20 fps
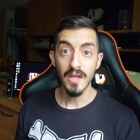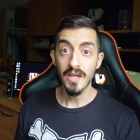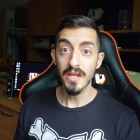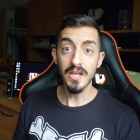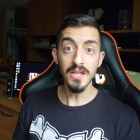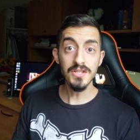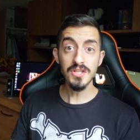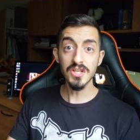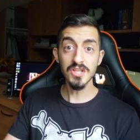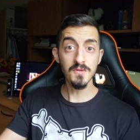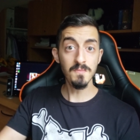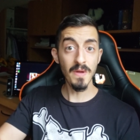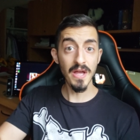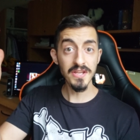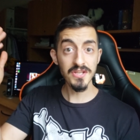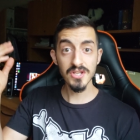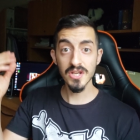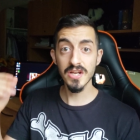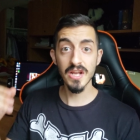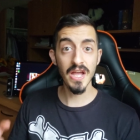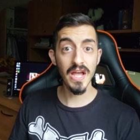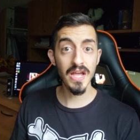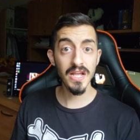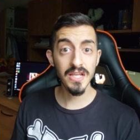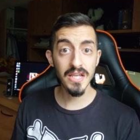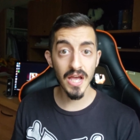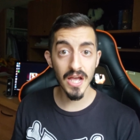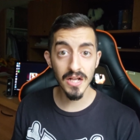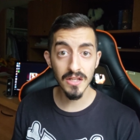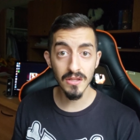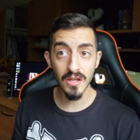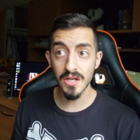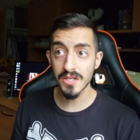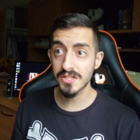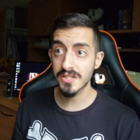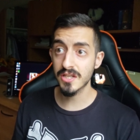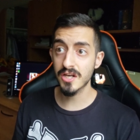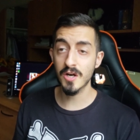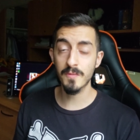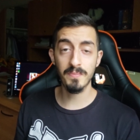He just mentioned ag-gag laws
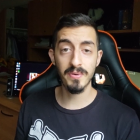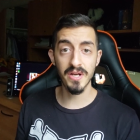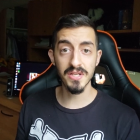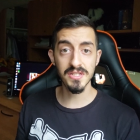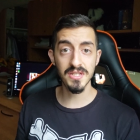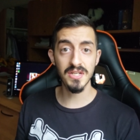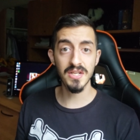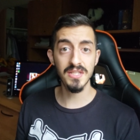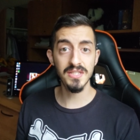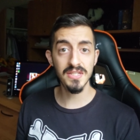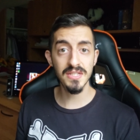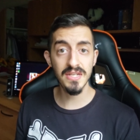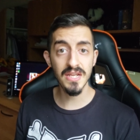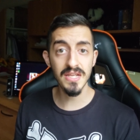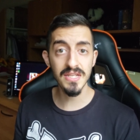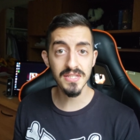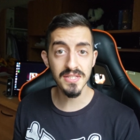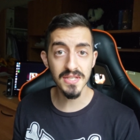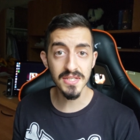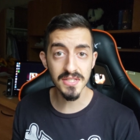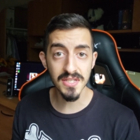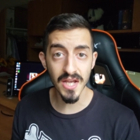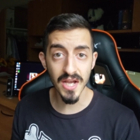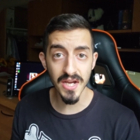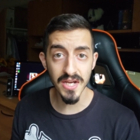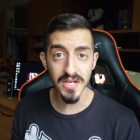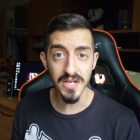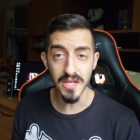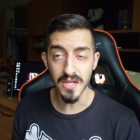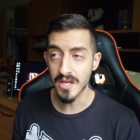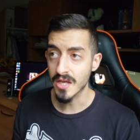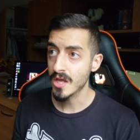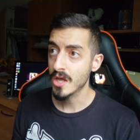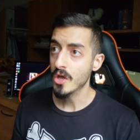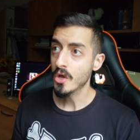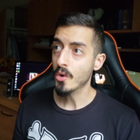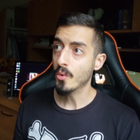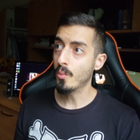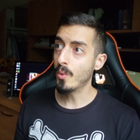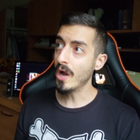that are present in today's society.
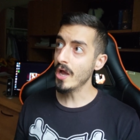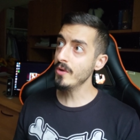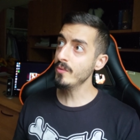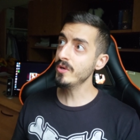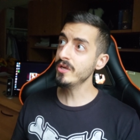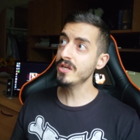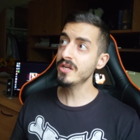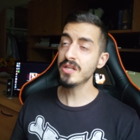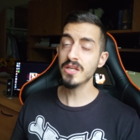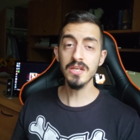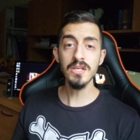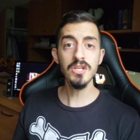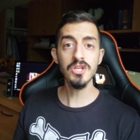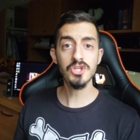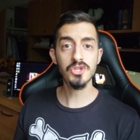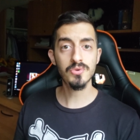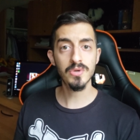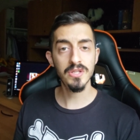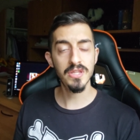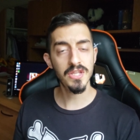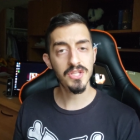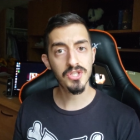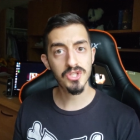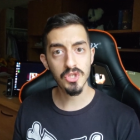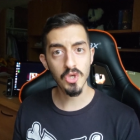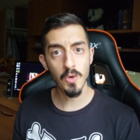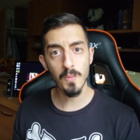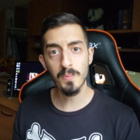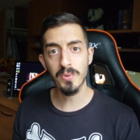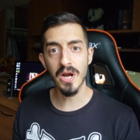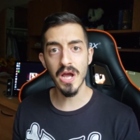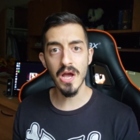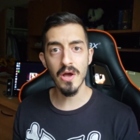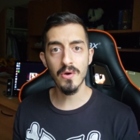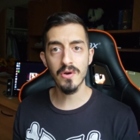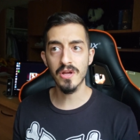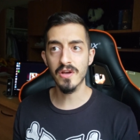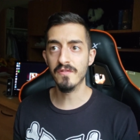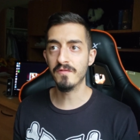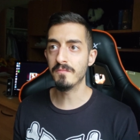Why would an industry that's so
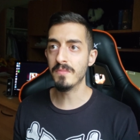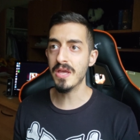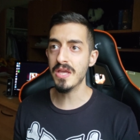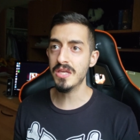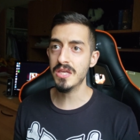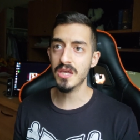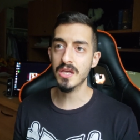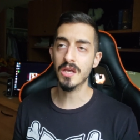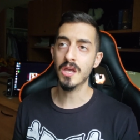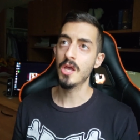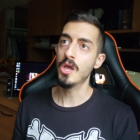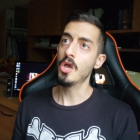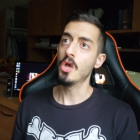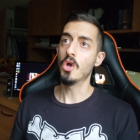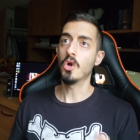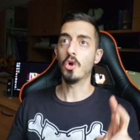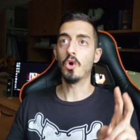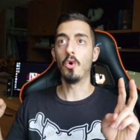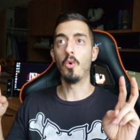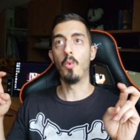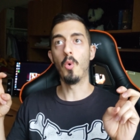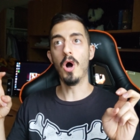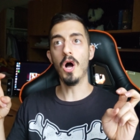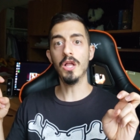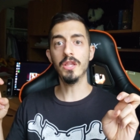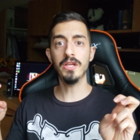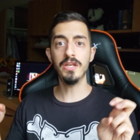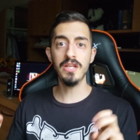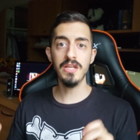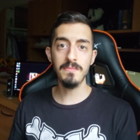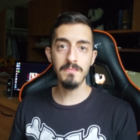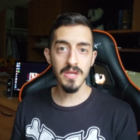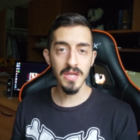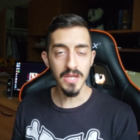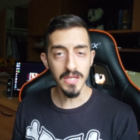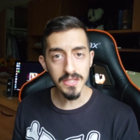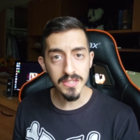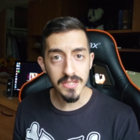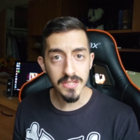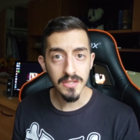proud of making quality
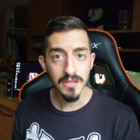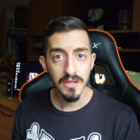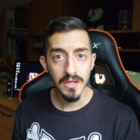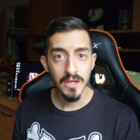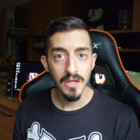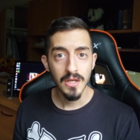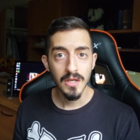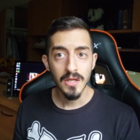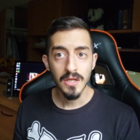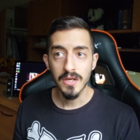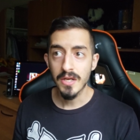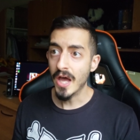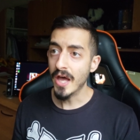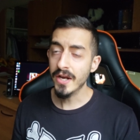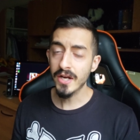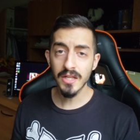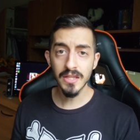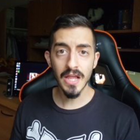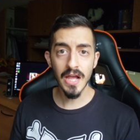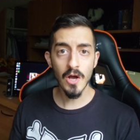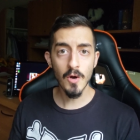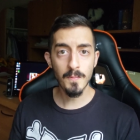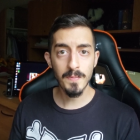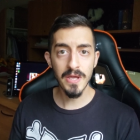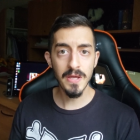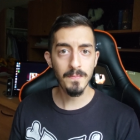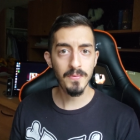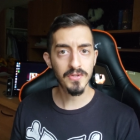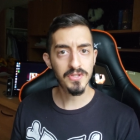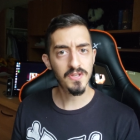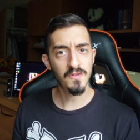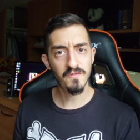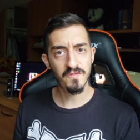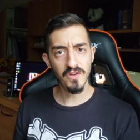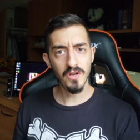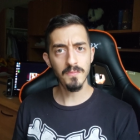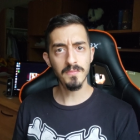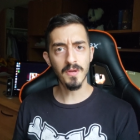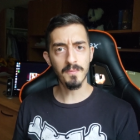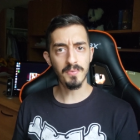meat not allow people to
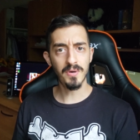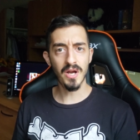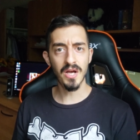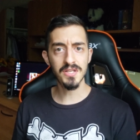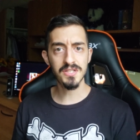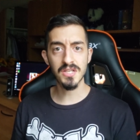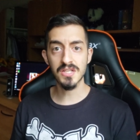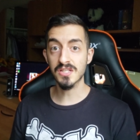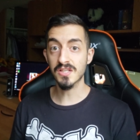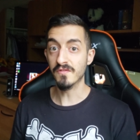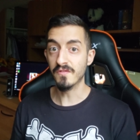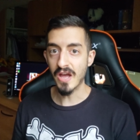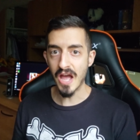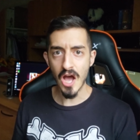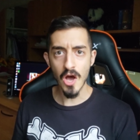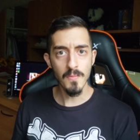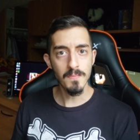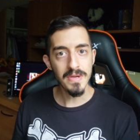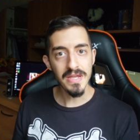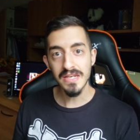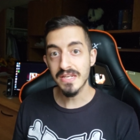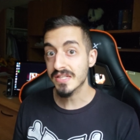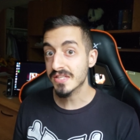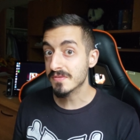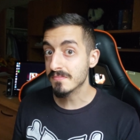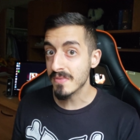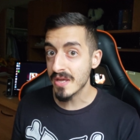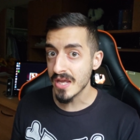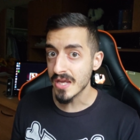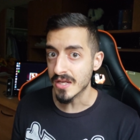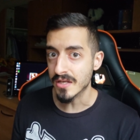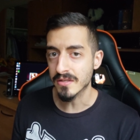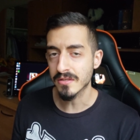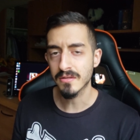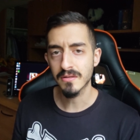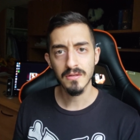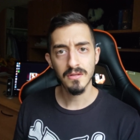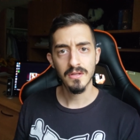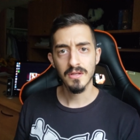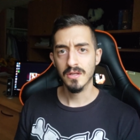film the process of how meat is made?
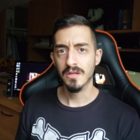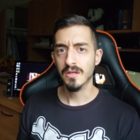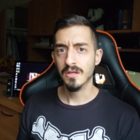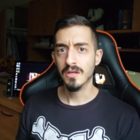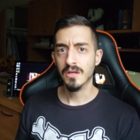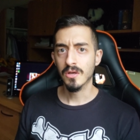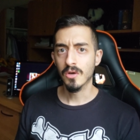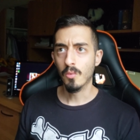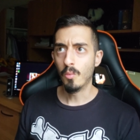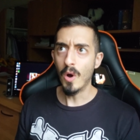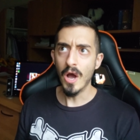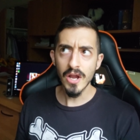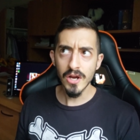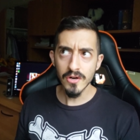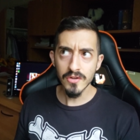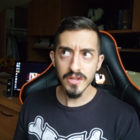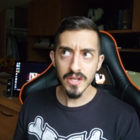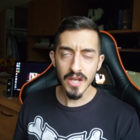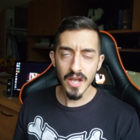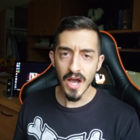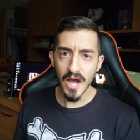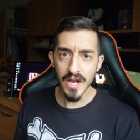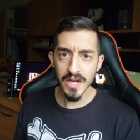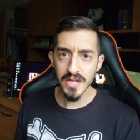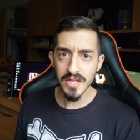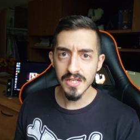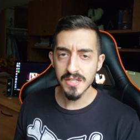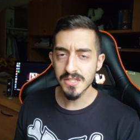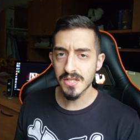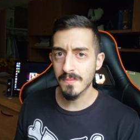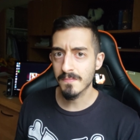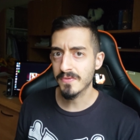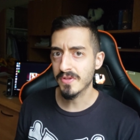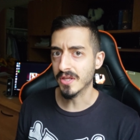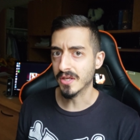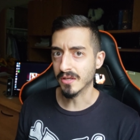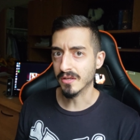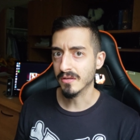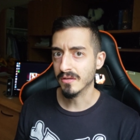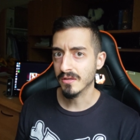Why are they hiding
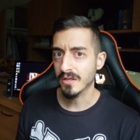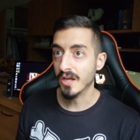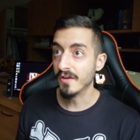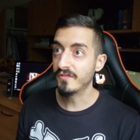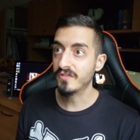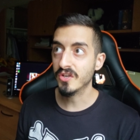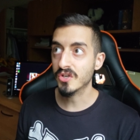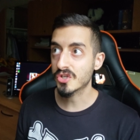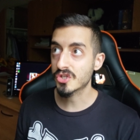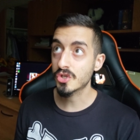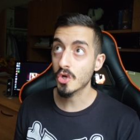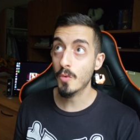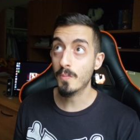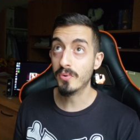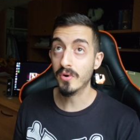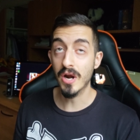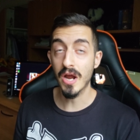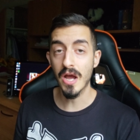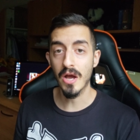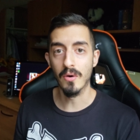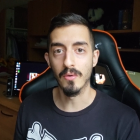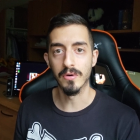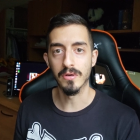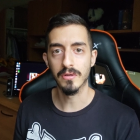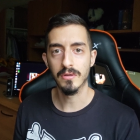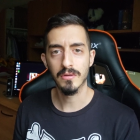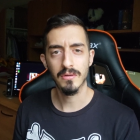something if they're so proud?